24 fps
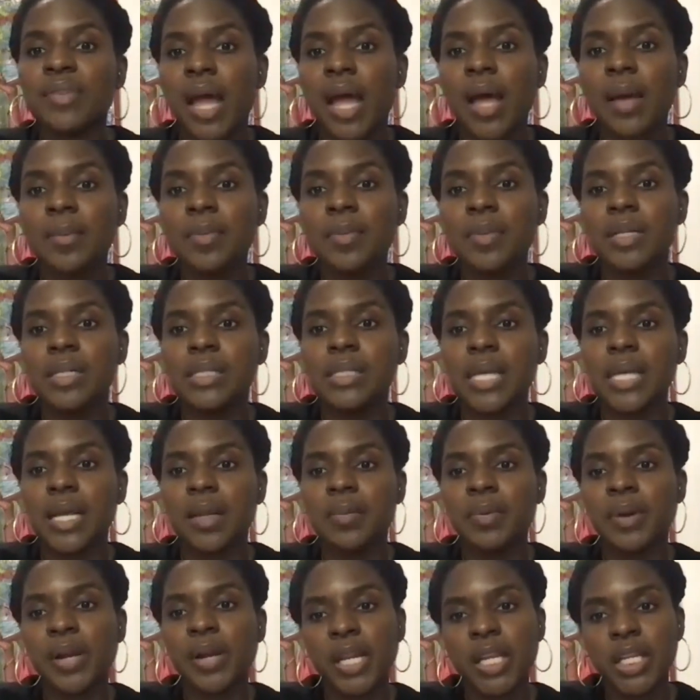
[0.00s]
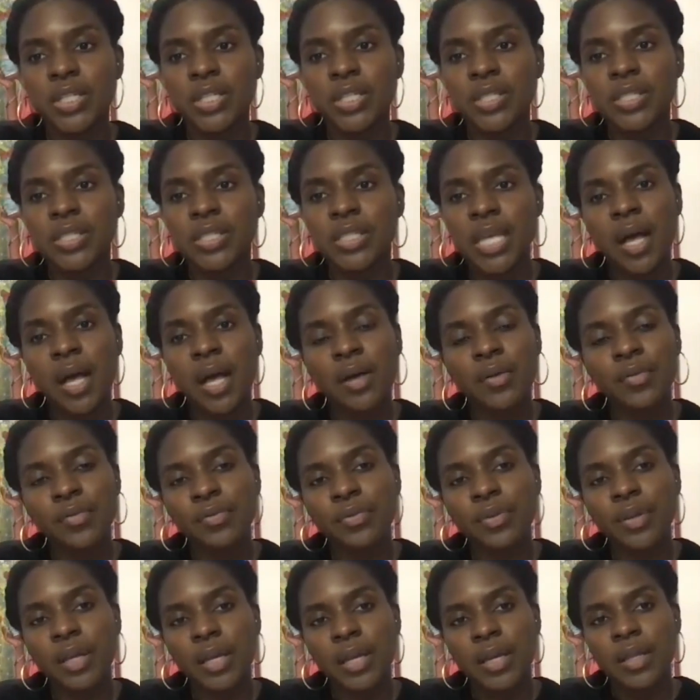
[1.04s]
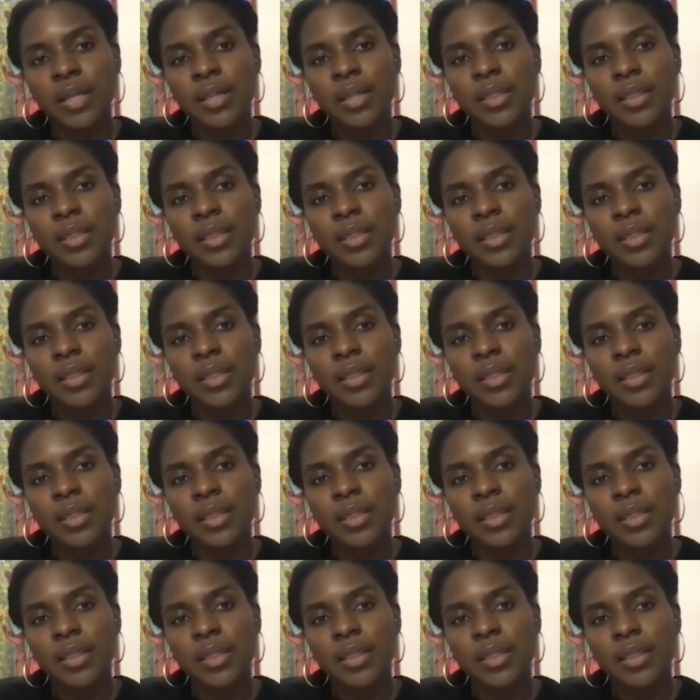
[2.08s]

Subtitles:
have not been celebrating yourself,